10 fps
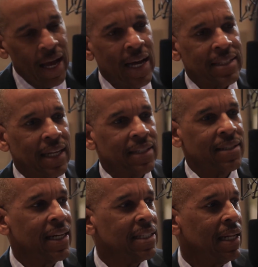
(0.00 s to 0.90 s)
Hasta las
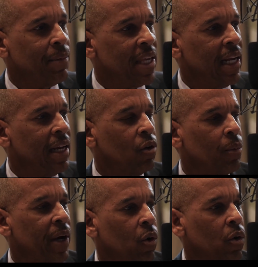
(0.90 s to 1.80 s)
3 de la mañana con lo
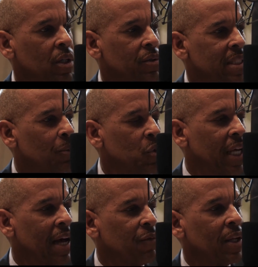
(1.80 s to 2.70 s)
mejor de nuestra
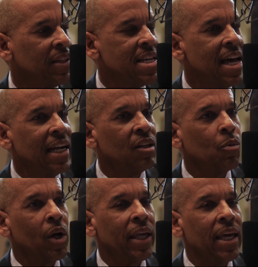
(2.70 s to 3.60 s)
música afroantillana. El
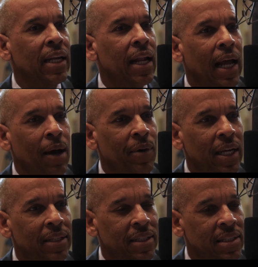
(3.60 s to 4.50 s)
número aquí en la
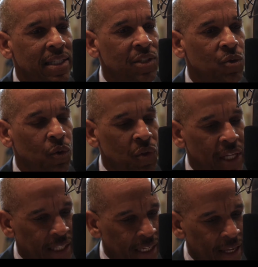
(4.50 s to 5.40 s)
cabina es el
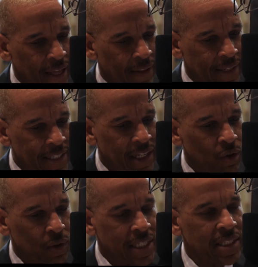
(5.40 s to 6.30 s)

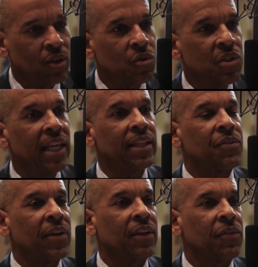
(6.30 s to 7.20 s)
617-353. So for instance,
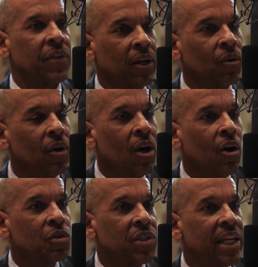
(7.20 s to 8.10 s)
if we were to
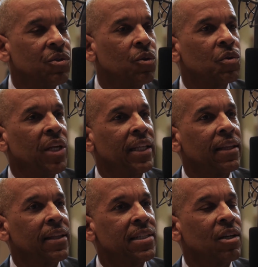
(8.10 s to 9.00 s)
talk about gender
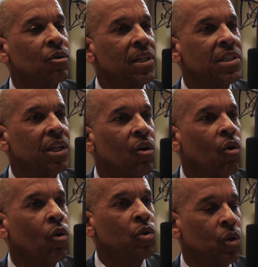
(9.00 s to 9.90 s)
violence,
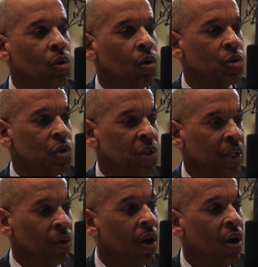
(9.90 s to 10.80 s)
right, and
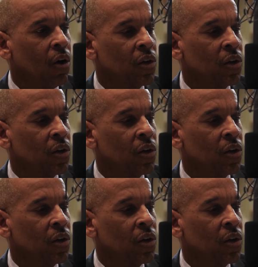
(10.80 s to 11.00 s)
machismo,